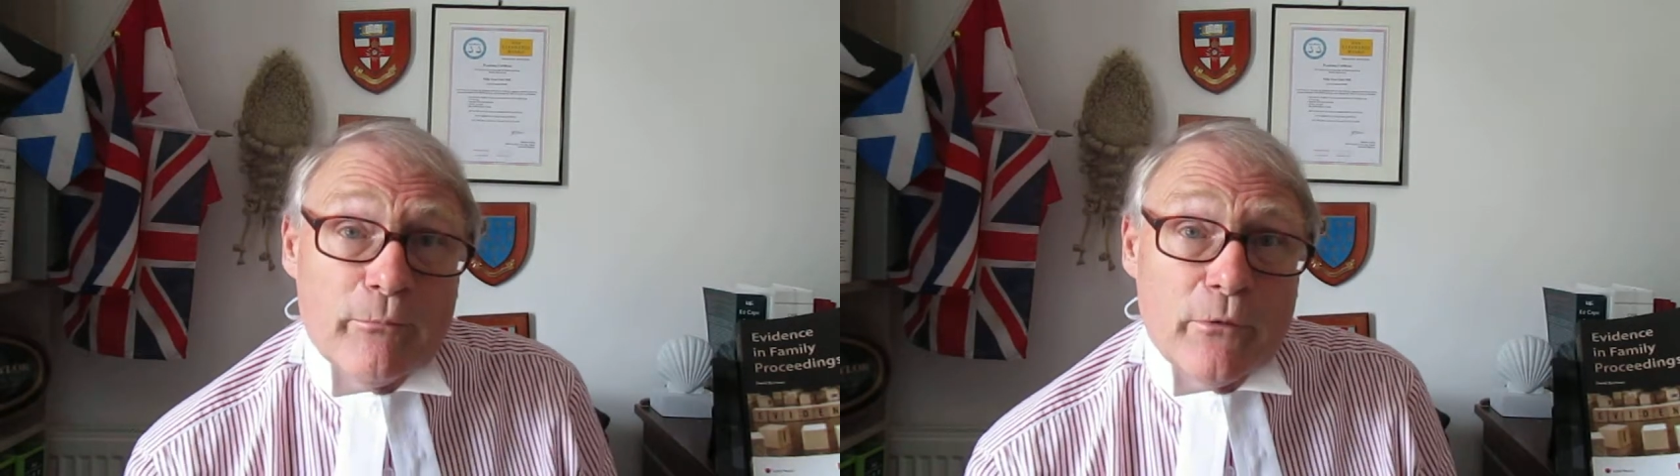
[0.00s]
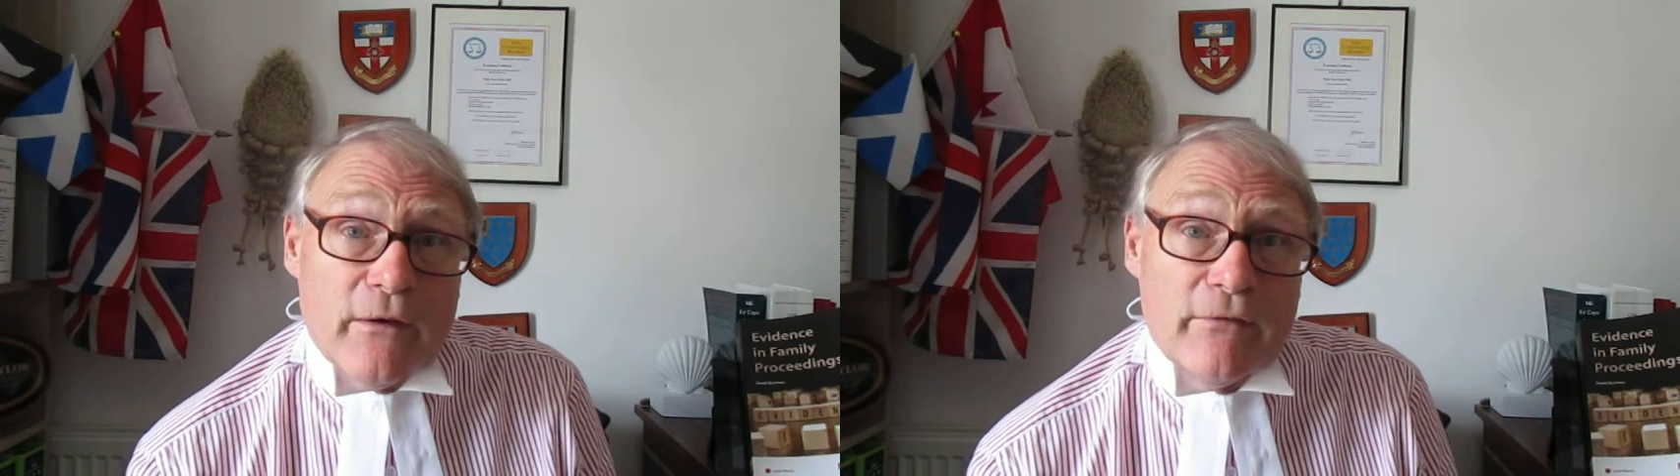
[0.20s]

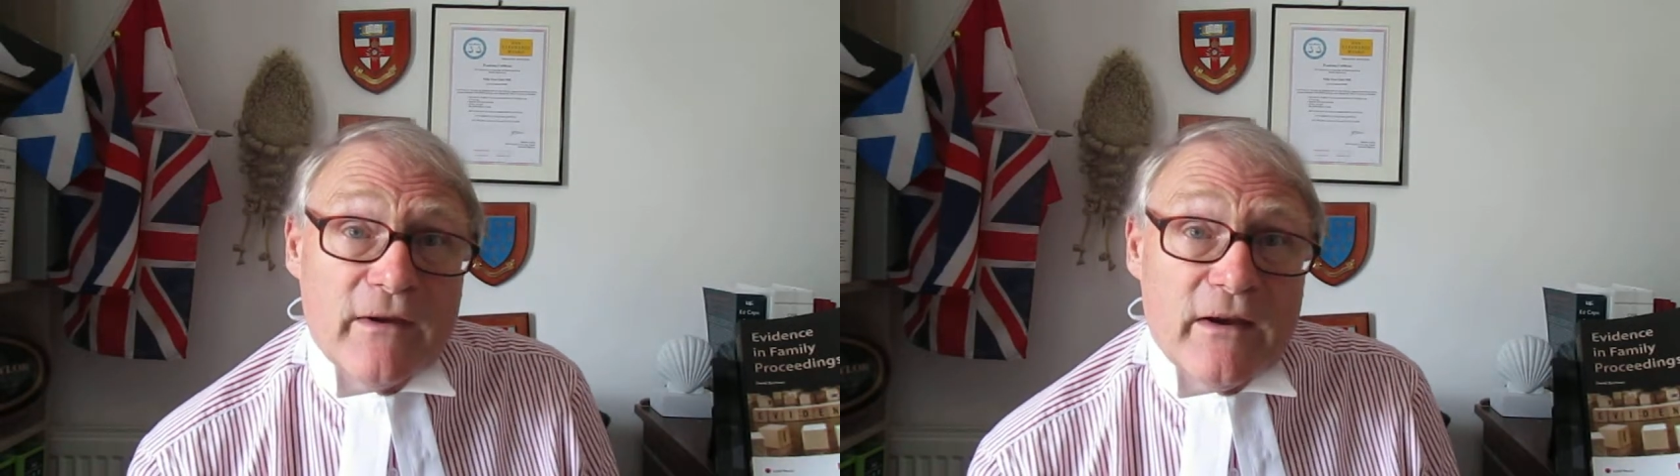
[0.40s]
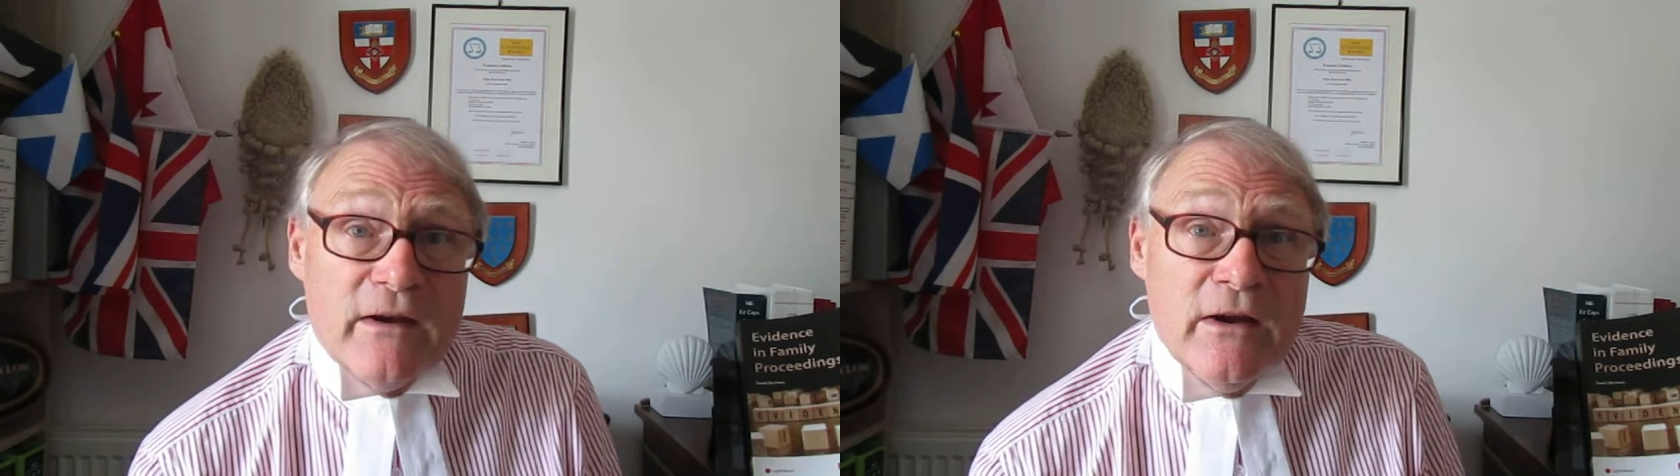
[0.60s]
but I
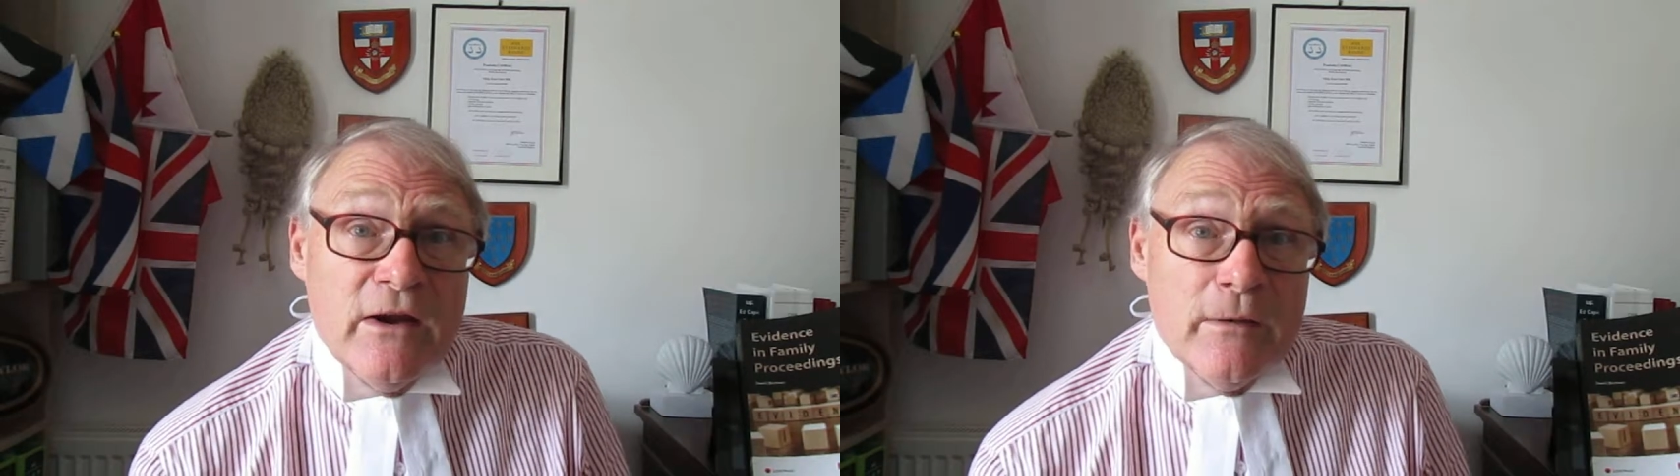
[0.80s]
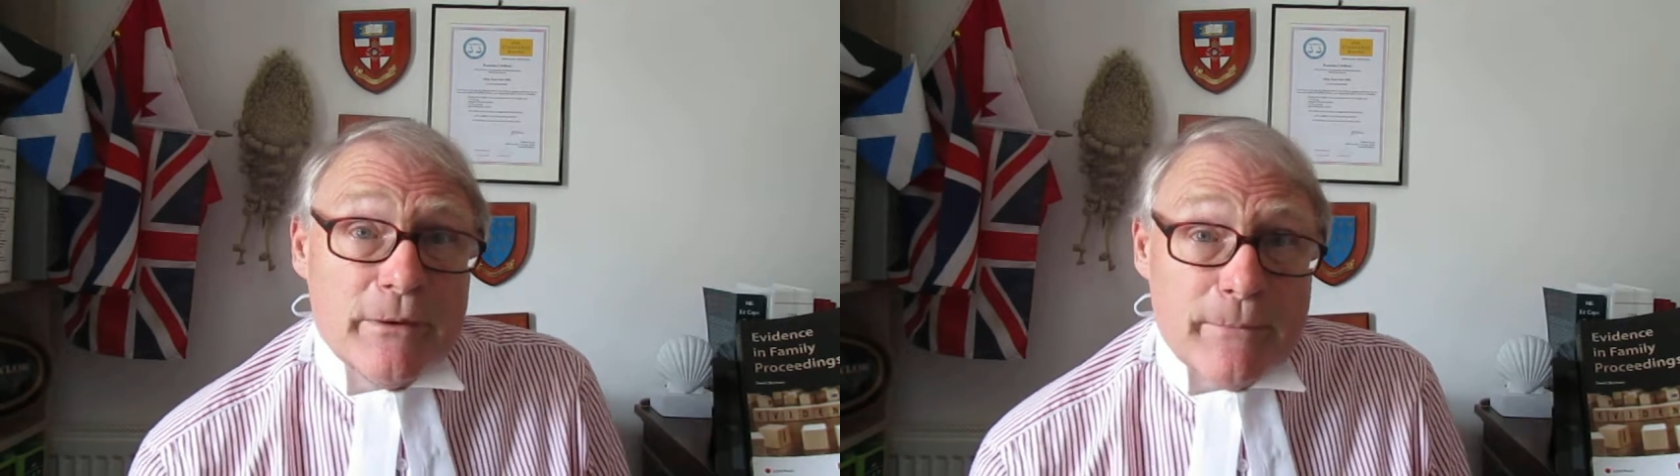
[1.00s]
think
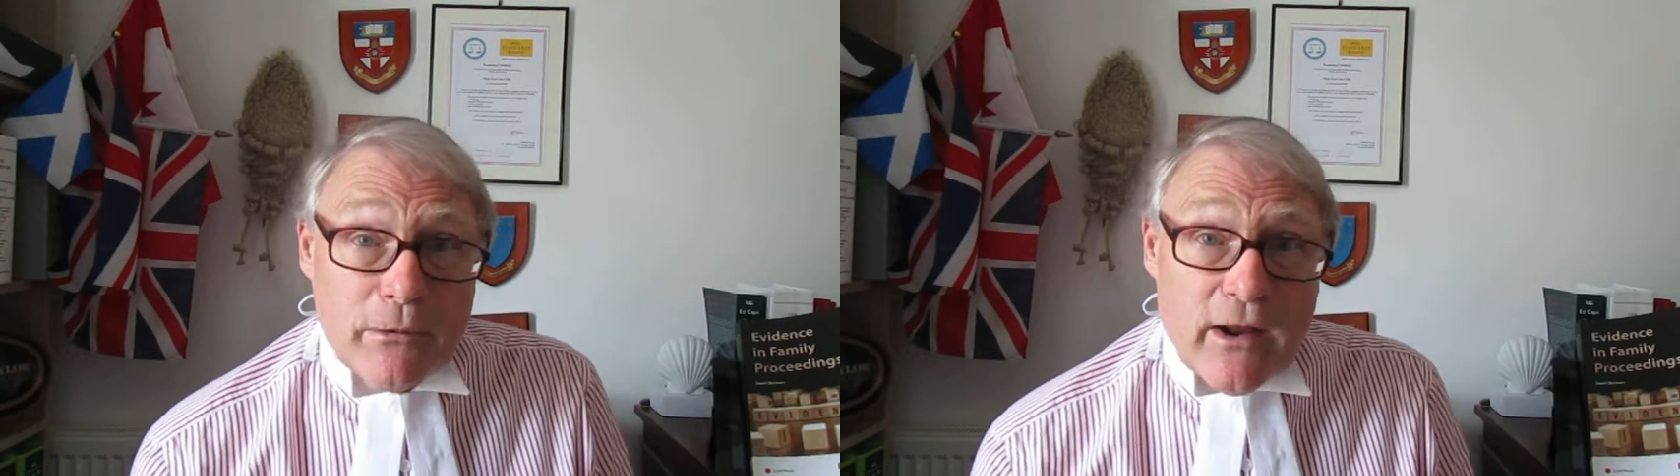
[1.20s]
people